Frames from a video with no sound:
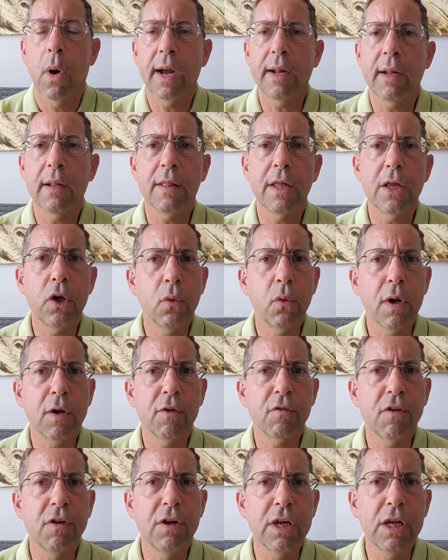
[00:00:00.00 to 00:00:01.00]
why did the
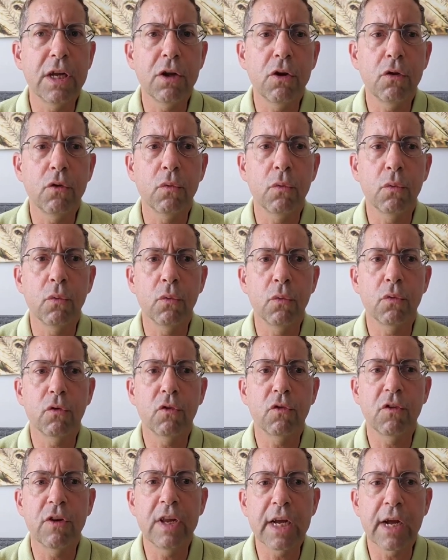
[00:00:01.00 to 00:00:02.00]
US need
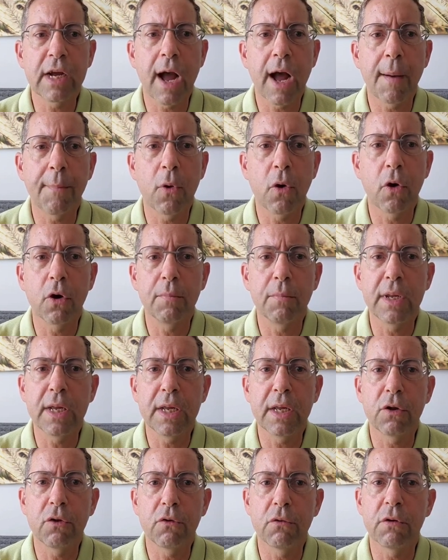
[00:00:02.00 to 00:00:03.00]
to sneak up
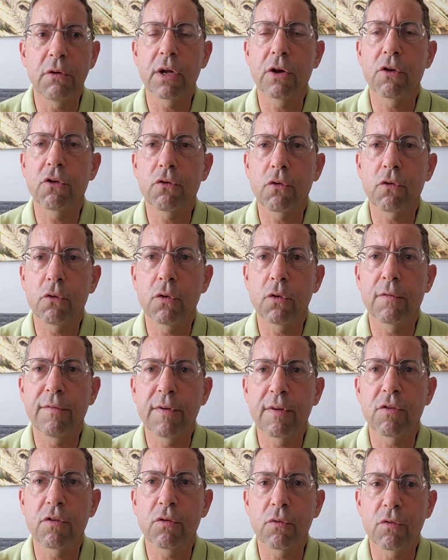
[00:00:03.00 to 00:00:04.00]
on me during a
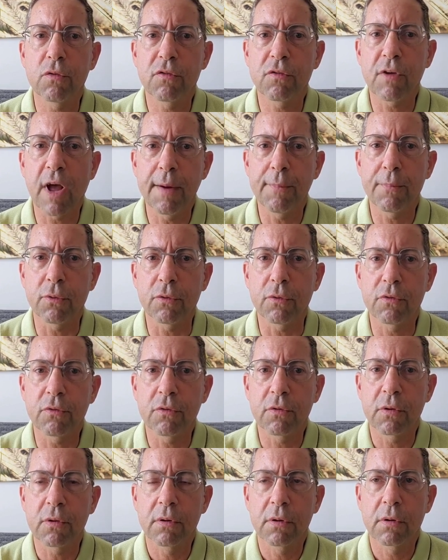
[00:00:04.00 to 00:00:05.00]
short visit to
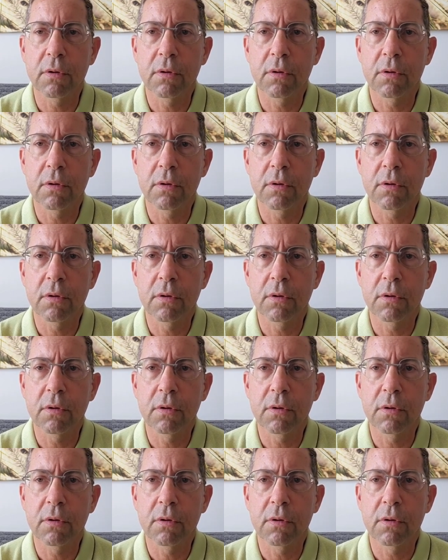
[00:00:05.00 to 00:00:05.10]
Cyprus?